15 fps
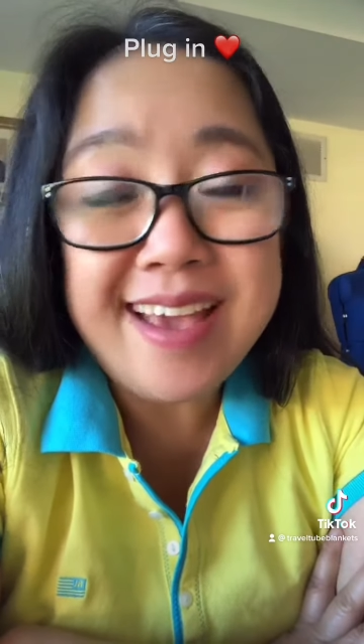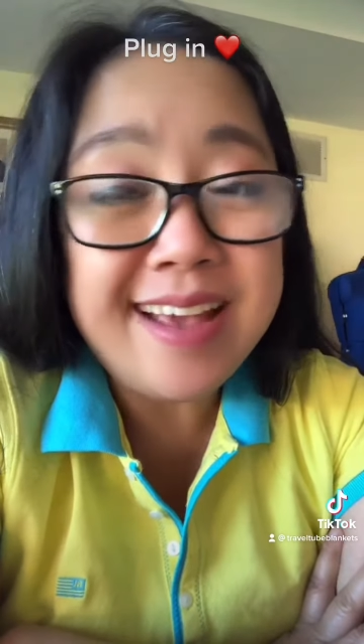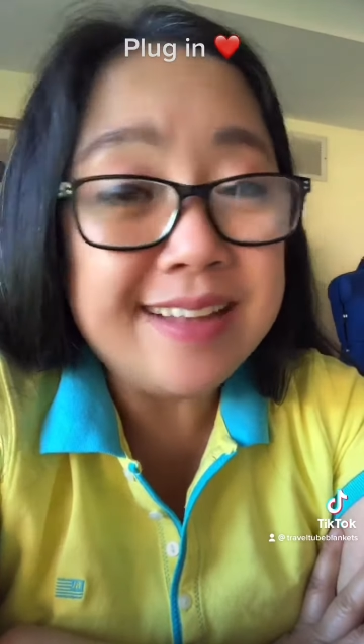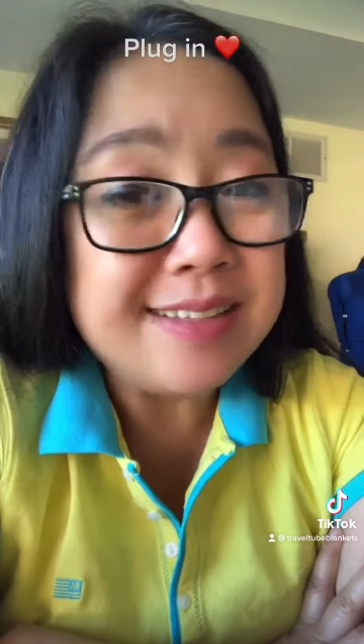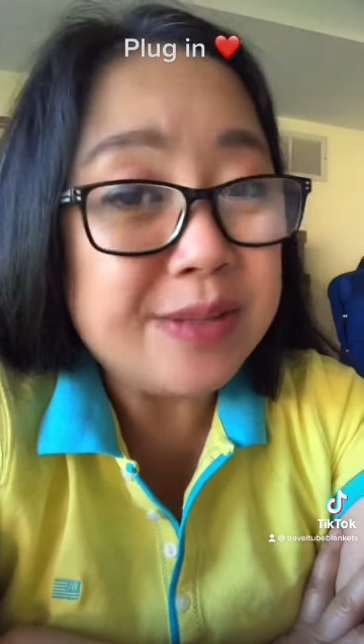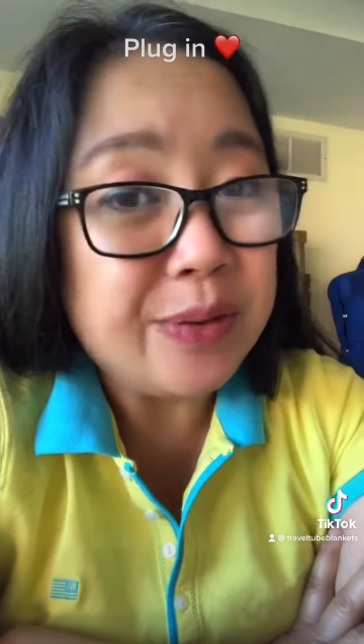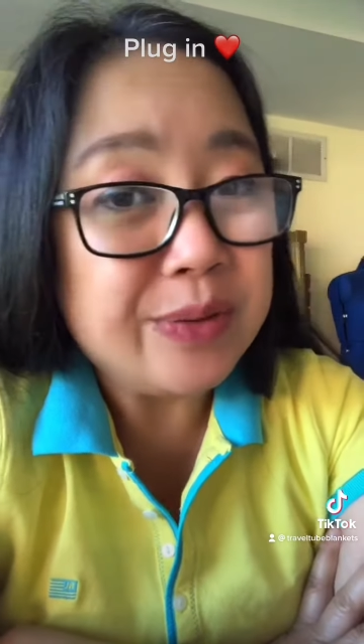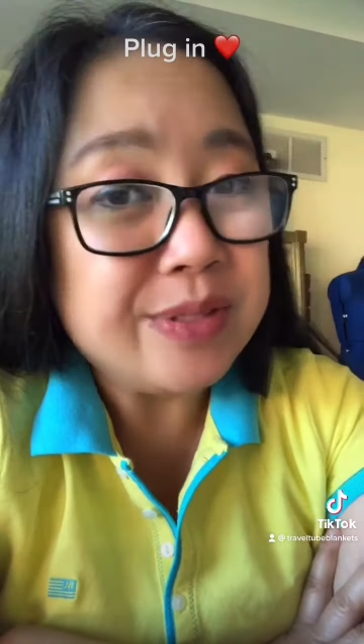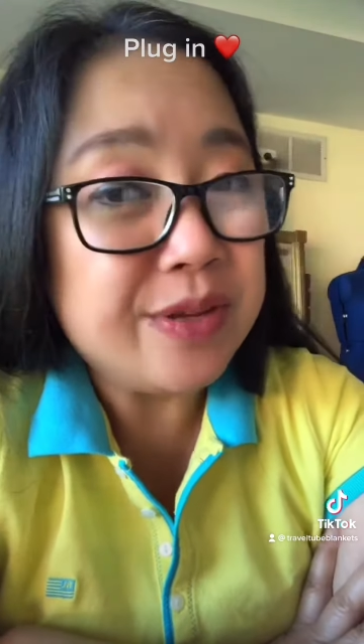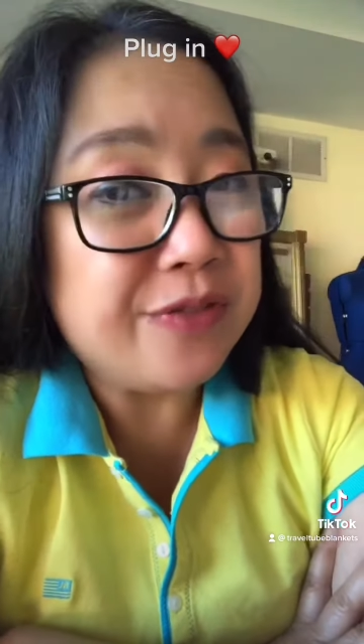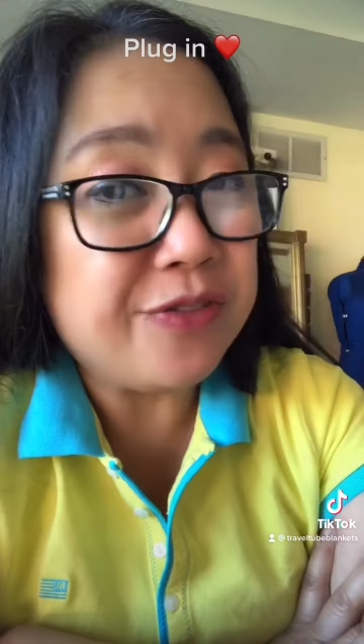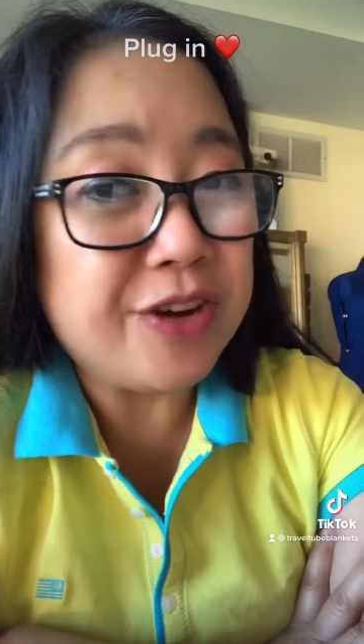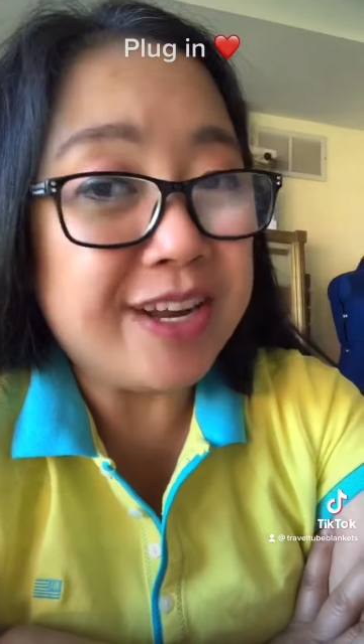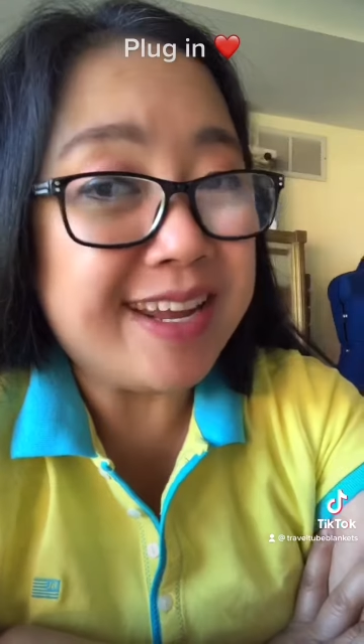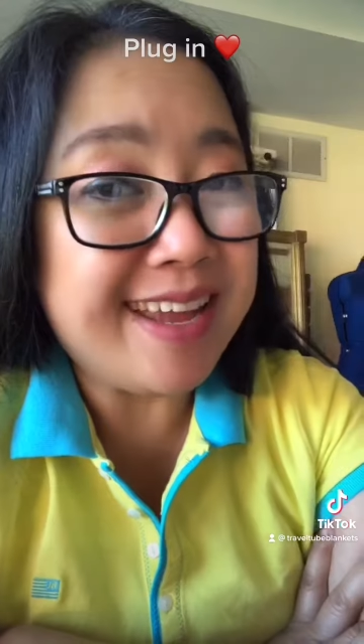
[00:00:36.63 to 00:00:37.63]
it's also
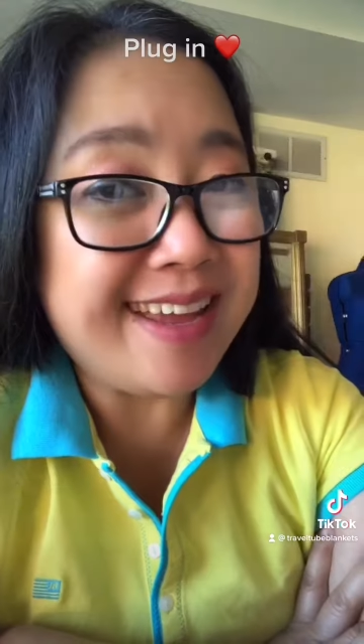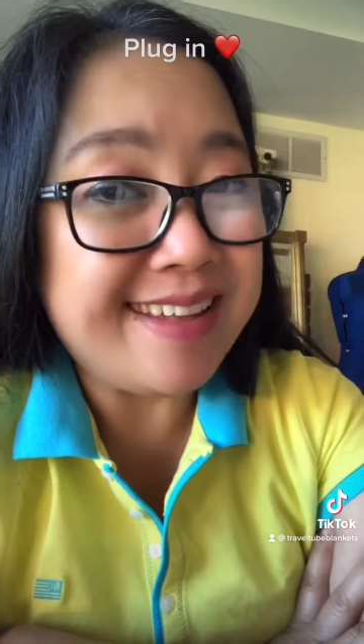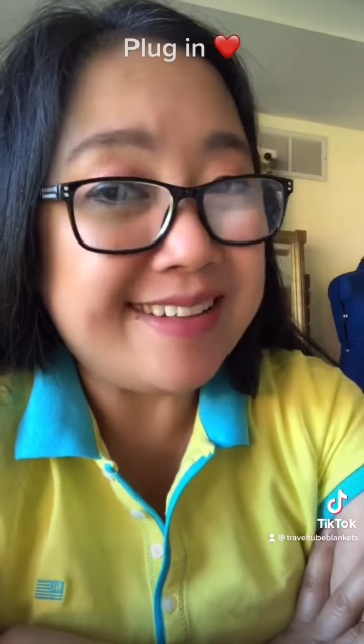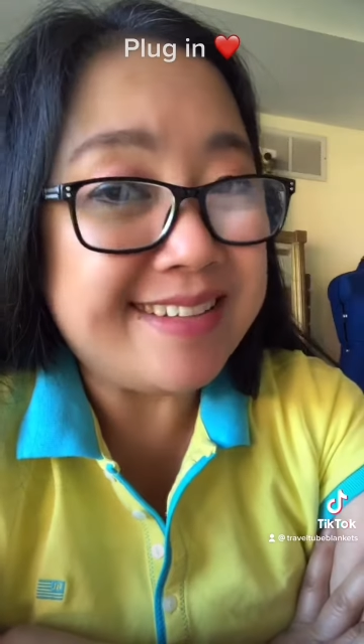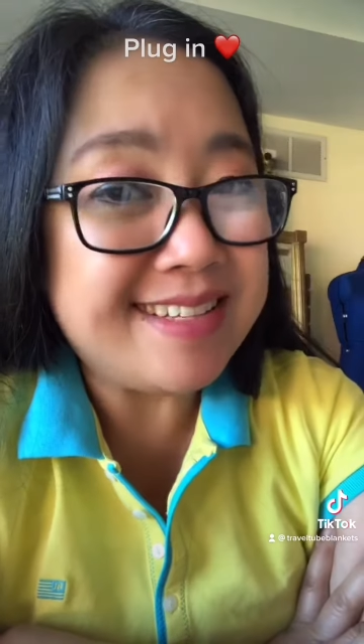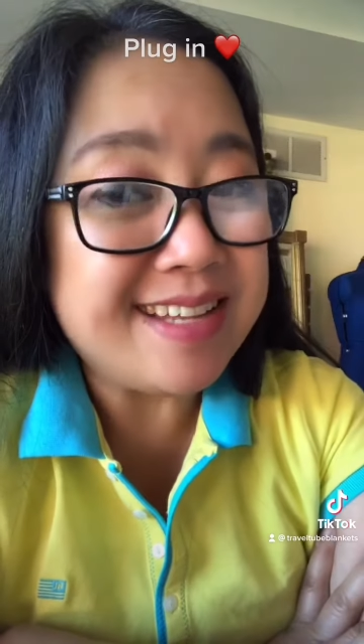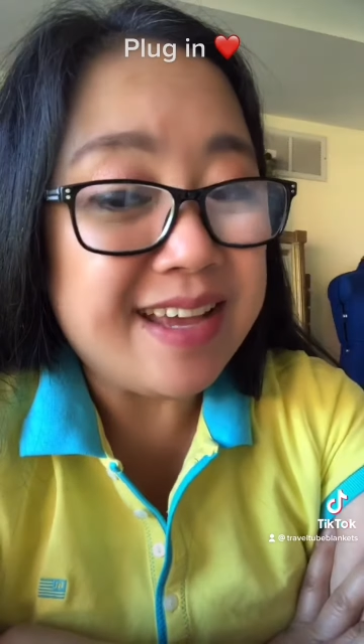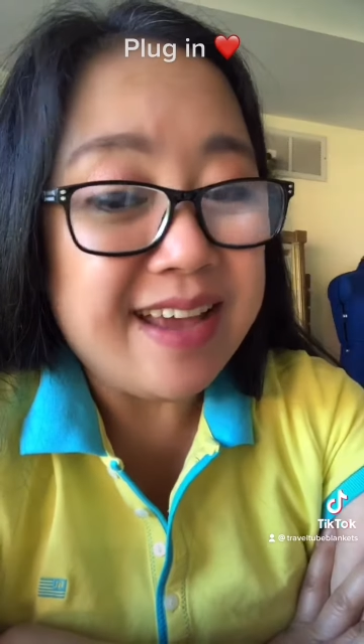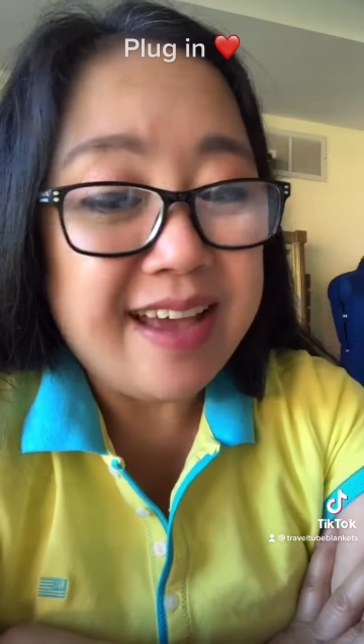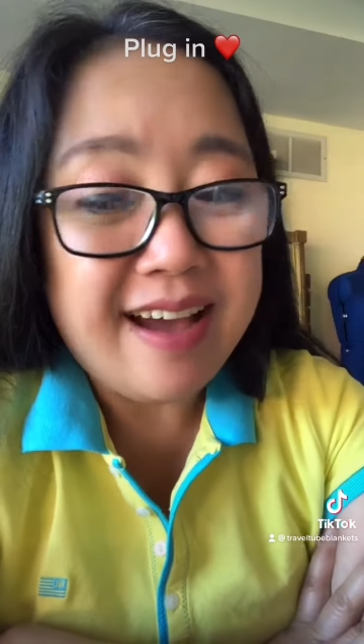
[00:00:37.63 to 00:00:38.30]
for kids.